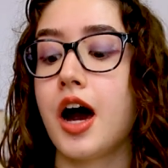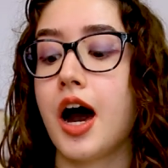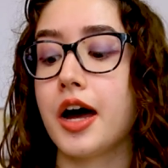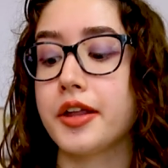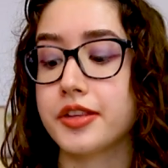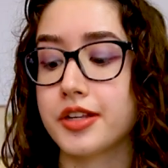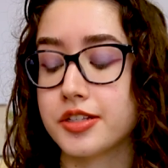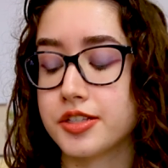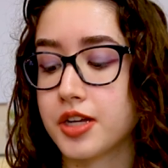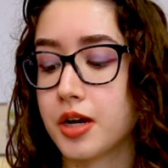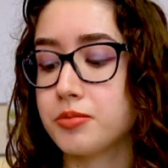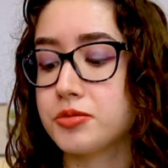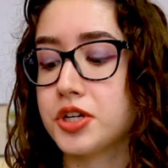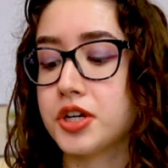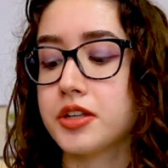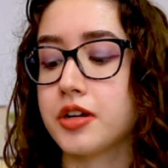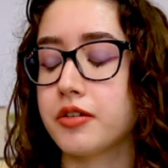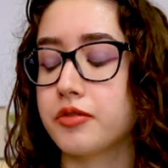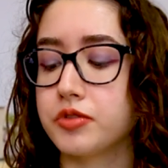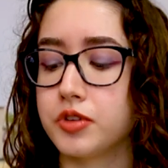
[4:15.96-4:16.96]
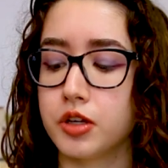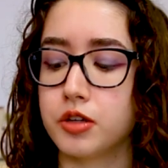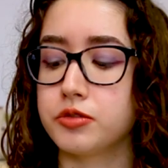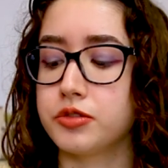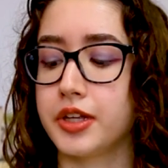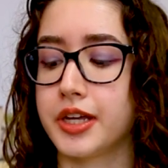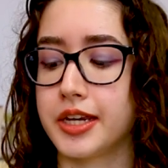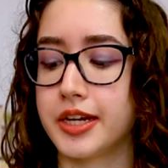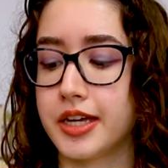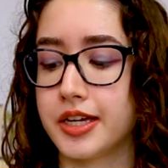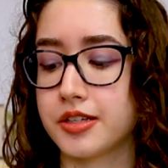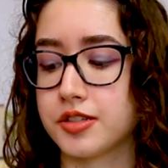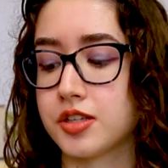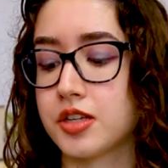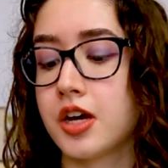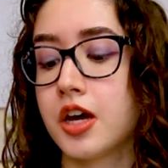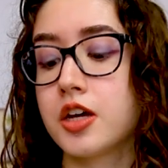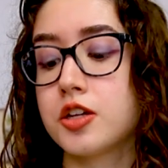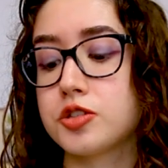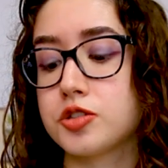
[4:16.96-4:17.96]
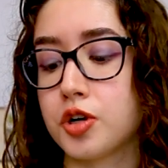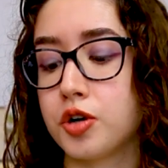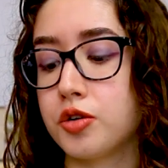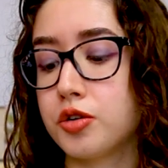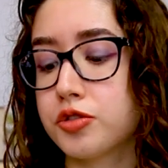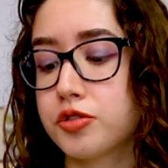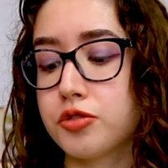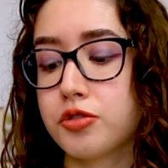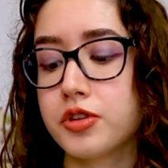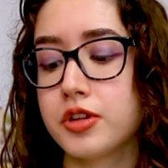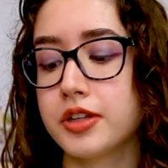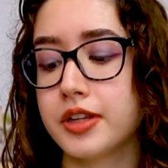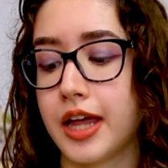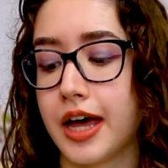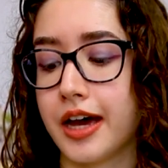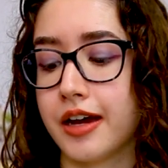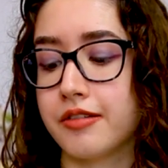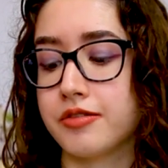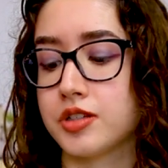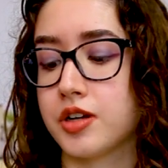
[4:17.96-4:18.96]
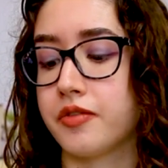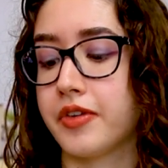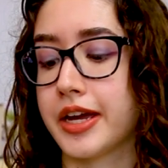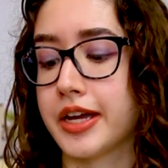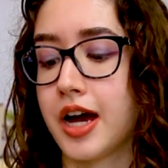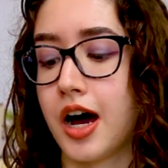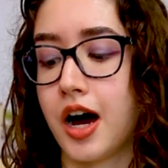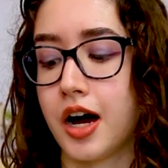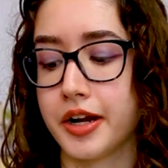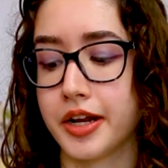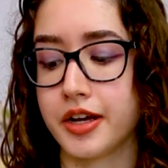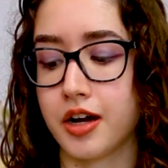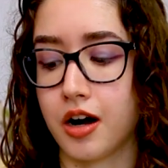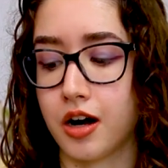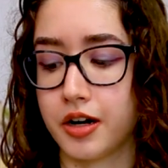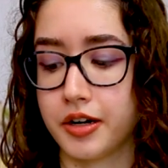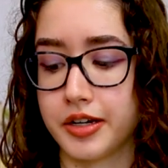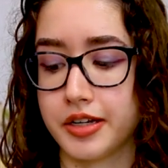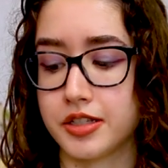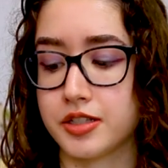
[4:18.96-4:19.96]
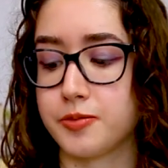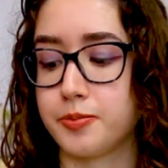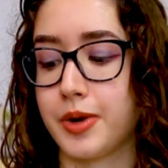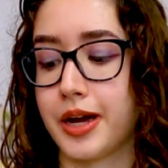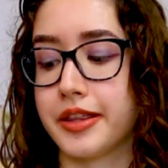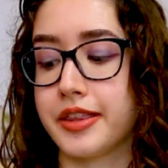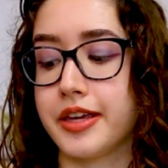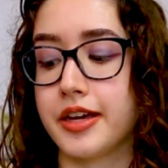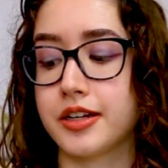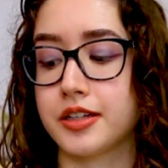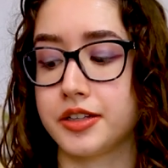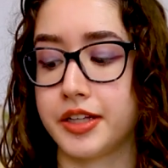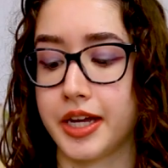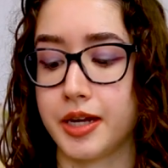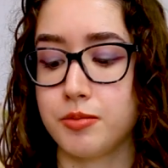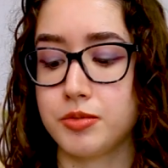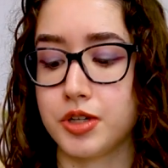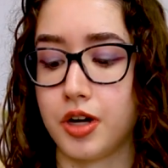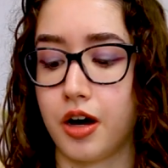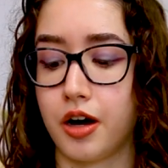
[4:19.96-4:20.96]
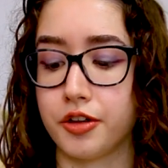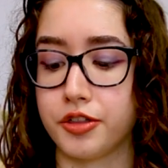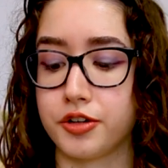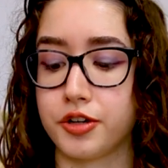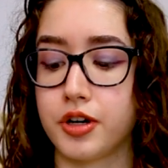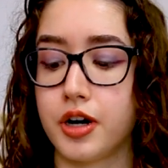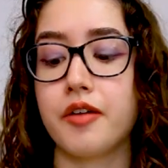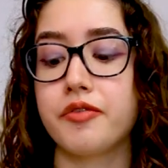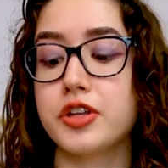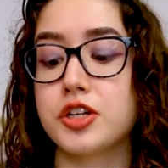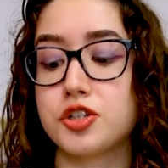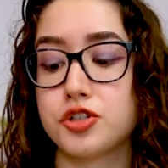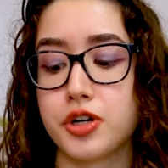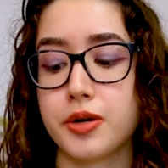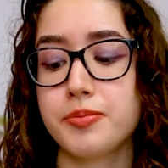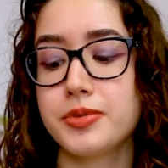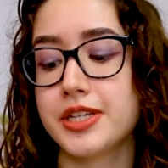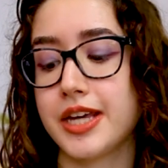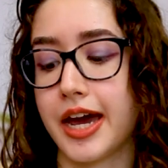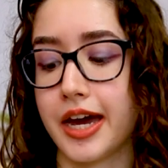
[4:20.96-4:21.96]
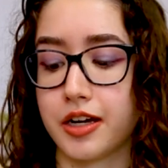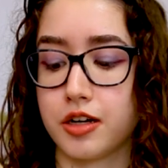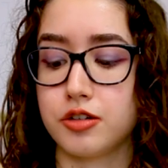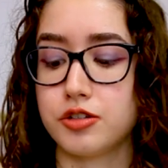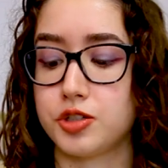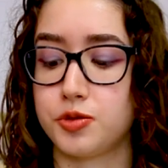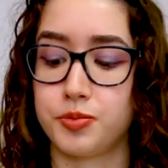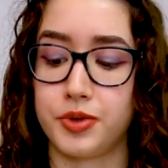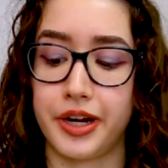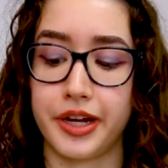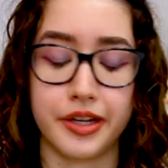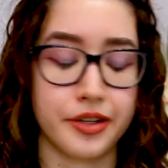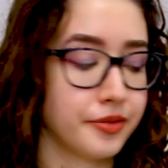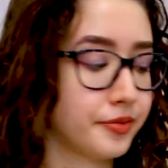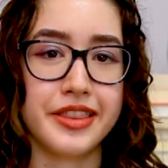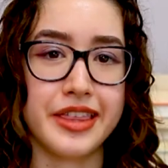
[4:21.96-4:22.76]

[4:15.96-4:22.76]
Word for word: on the subject of loneliness, told through the lives of iconic artists by the acclaimed author of The Trip to Echo Spring.